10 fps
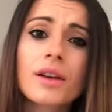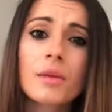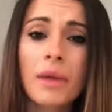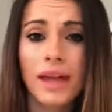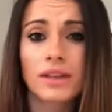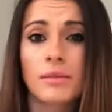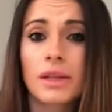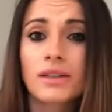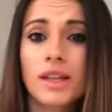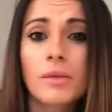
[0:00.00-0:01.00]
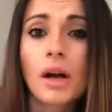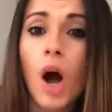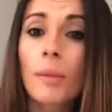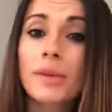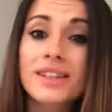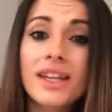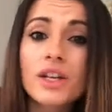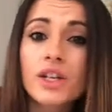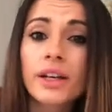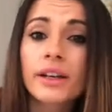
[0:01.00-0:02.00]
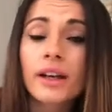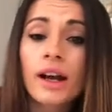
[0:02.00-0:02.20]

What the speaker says: abandonment schema compensation